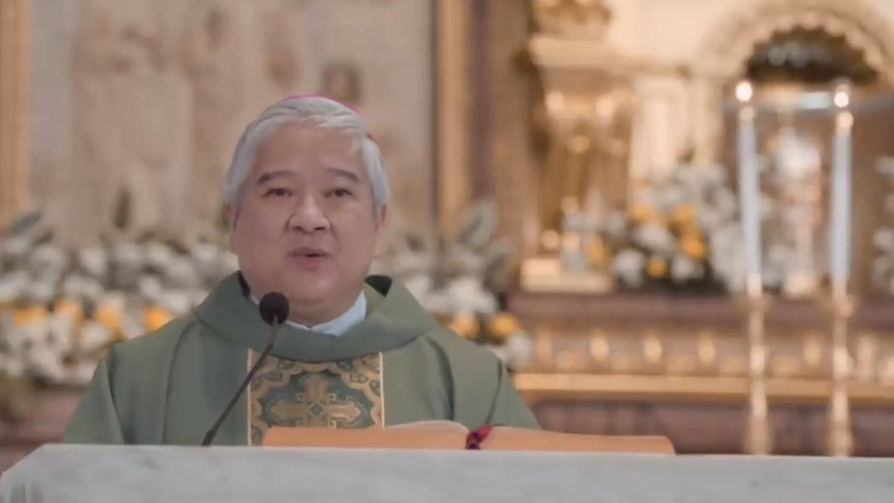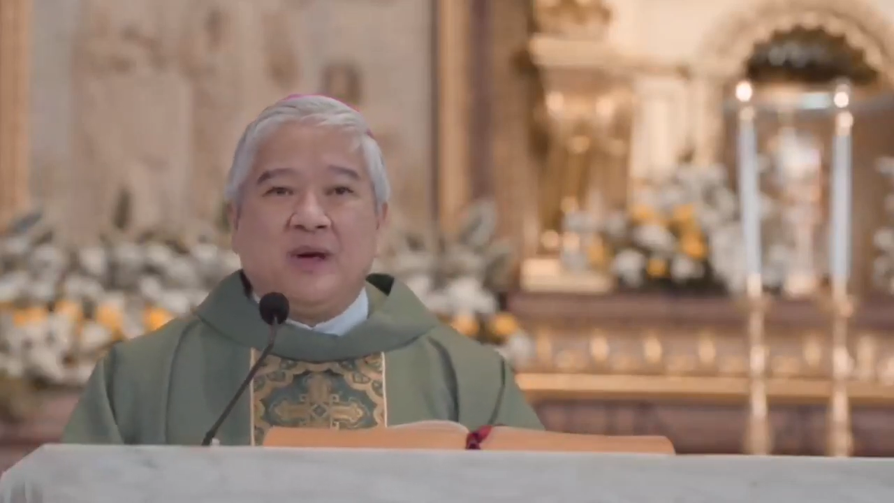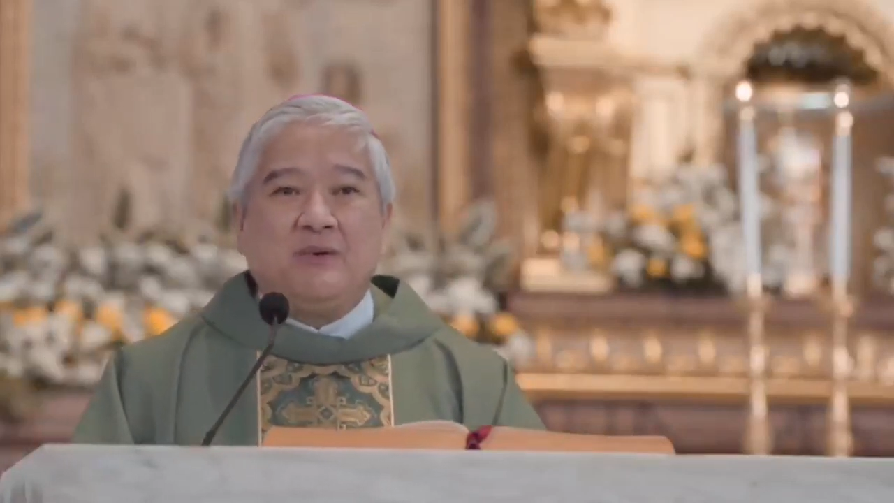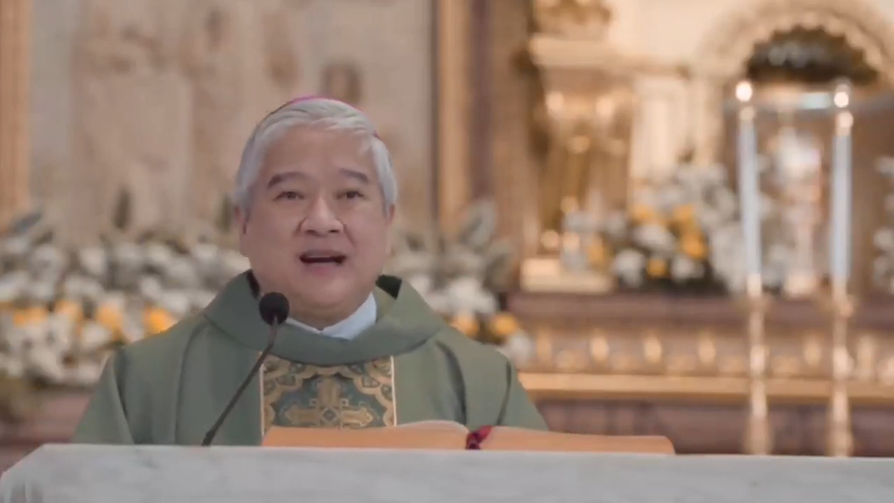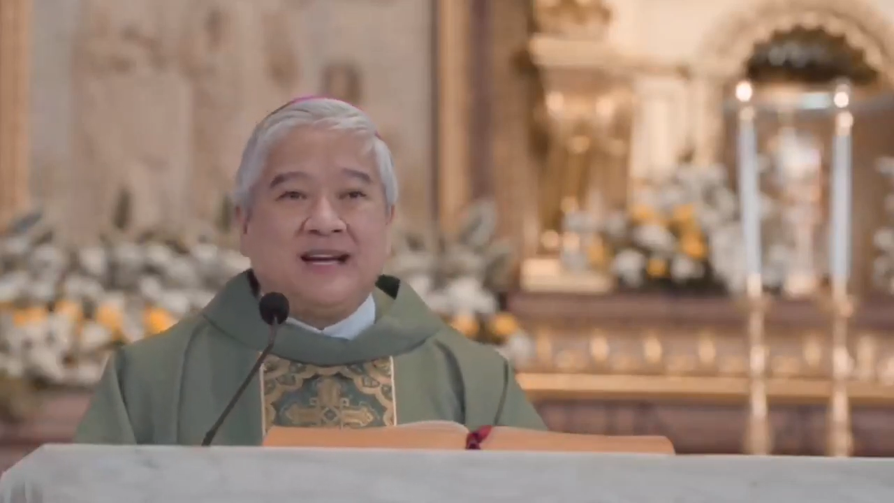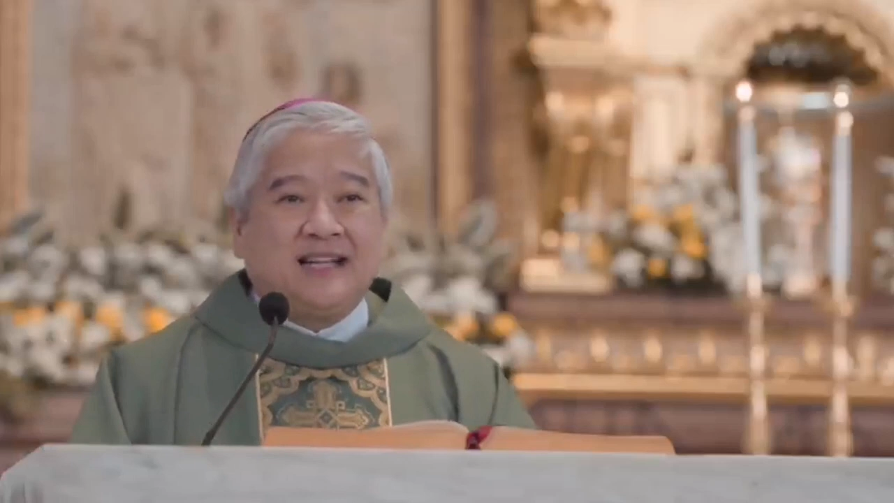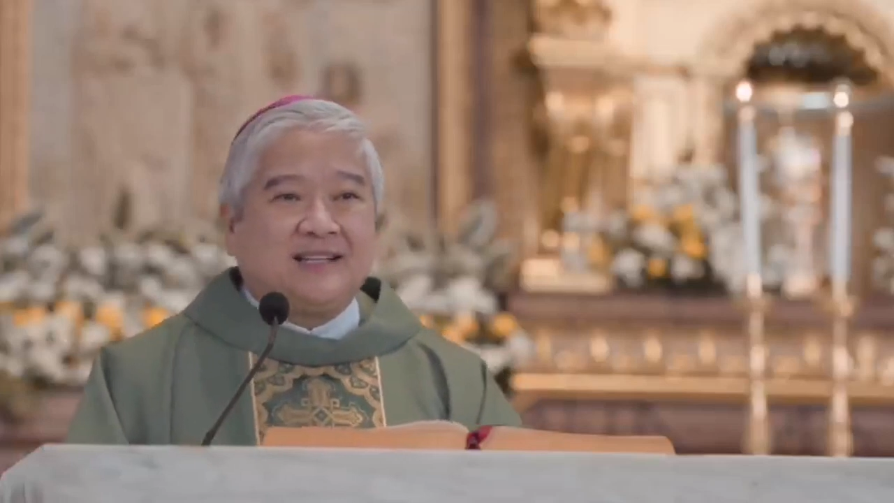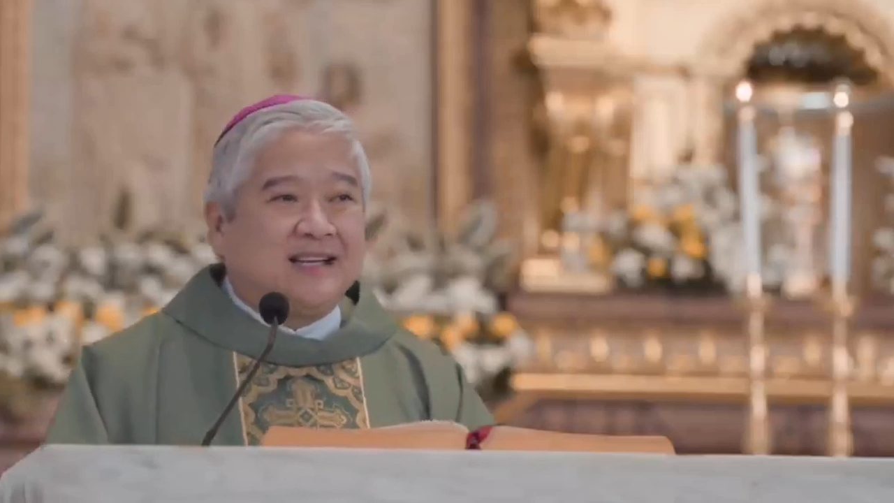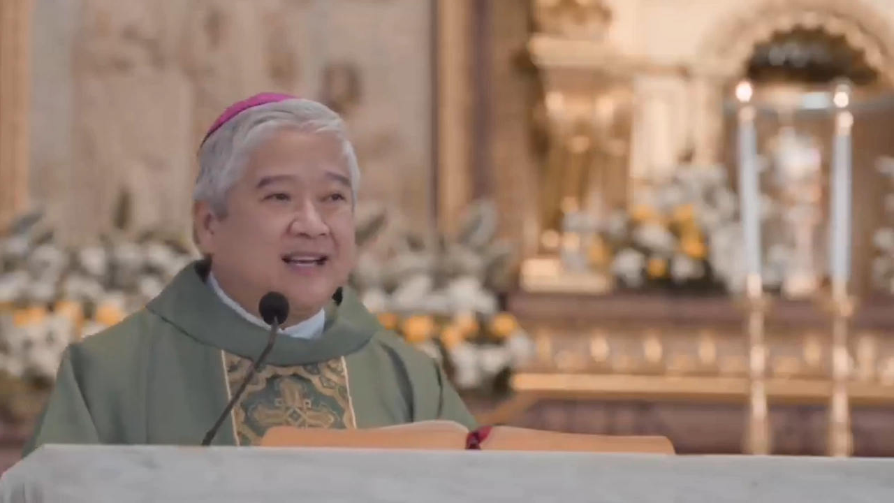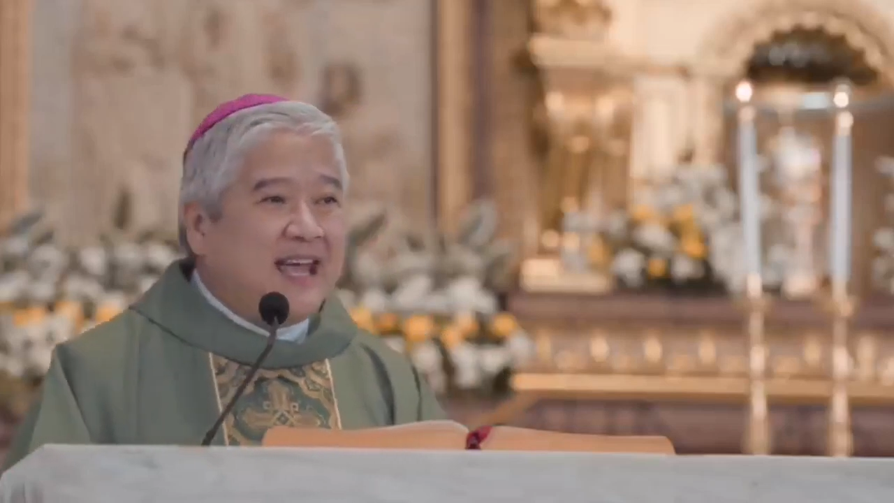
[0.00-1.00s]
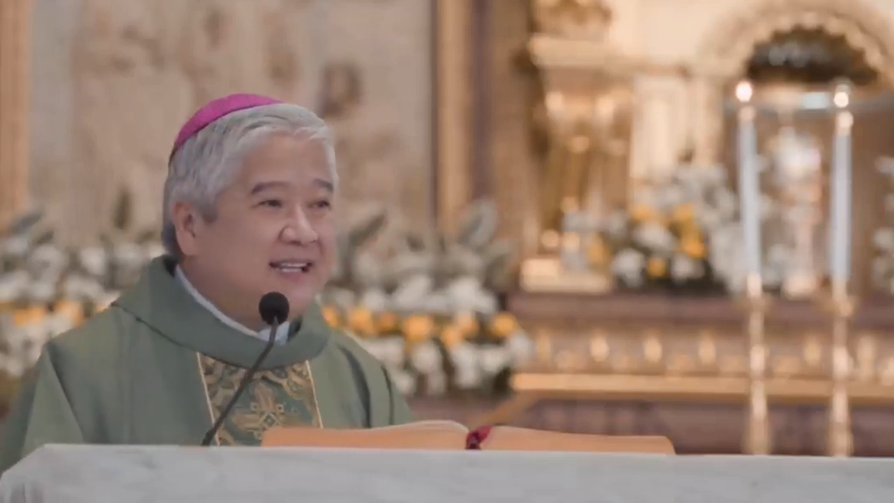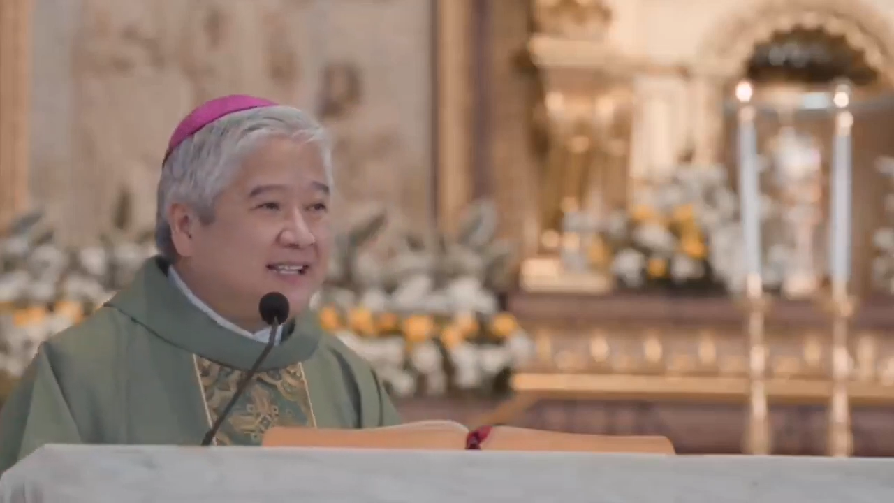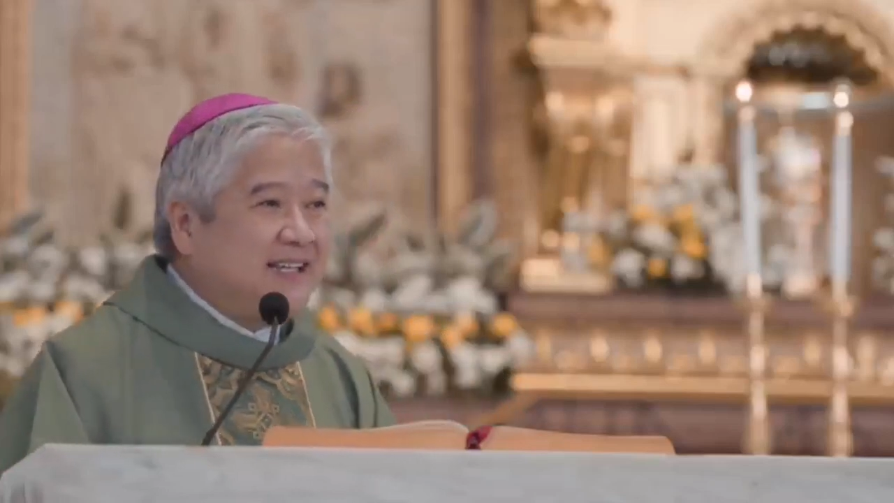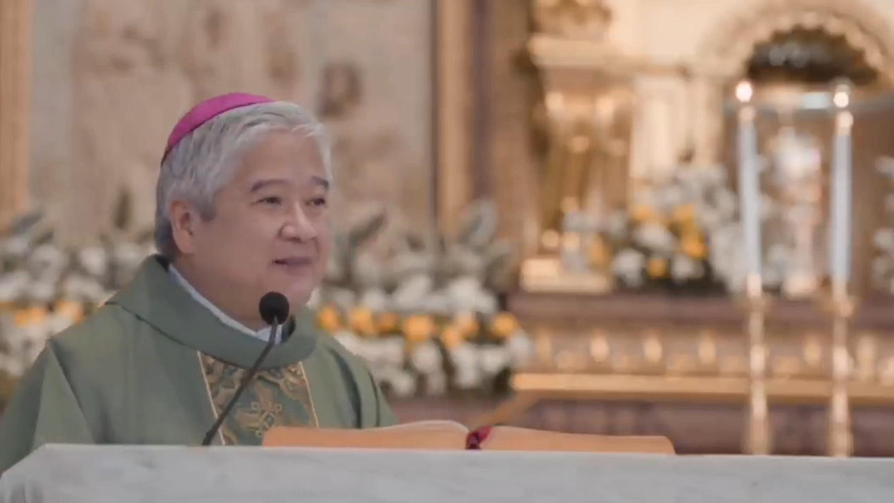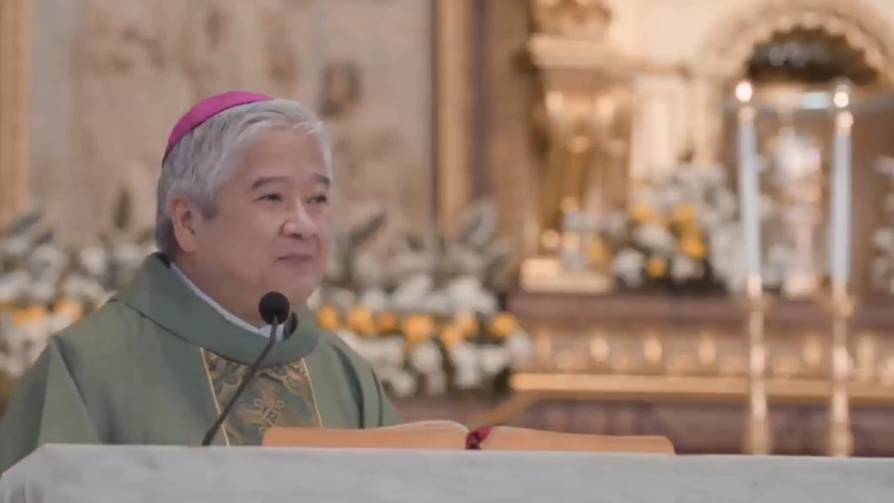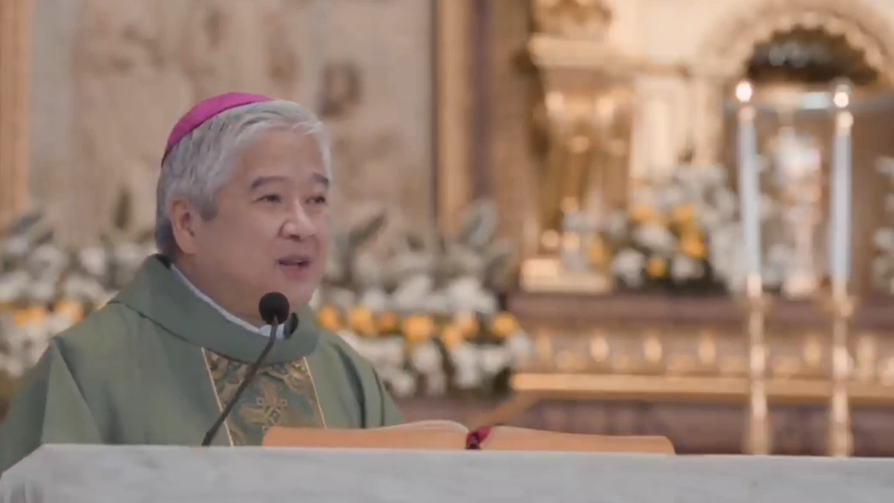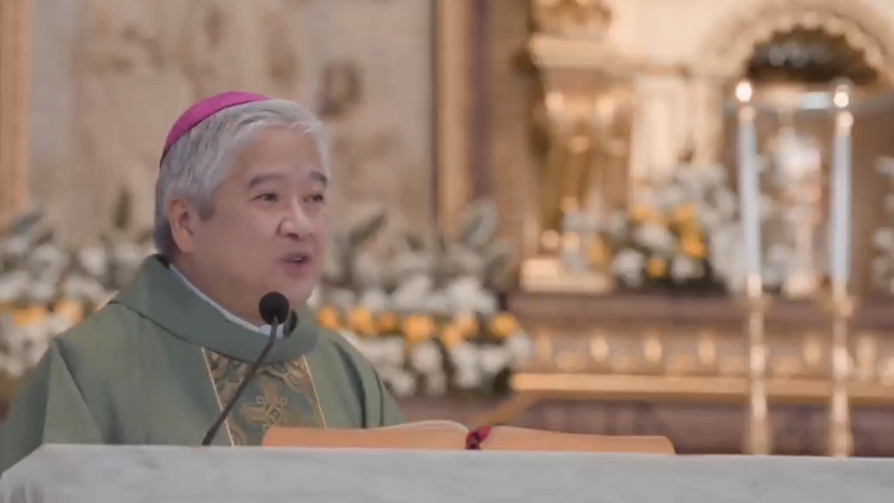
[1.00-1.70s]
We were not created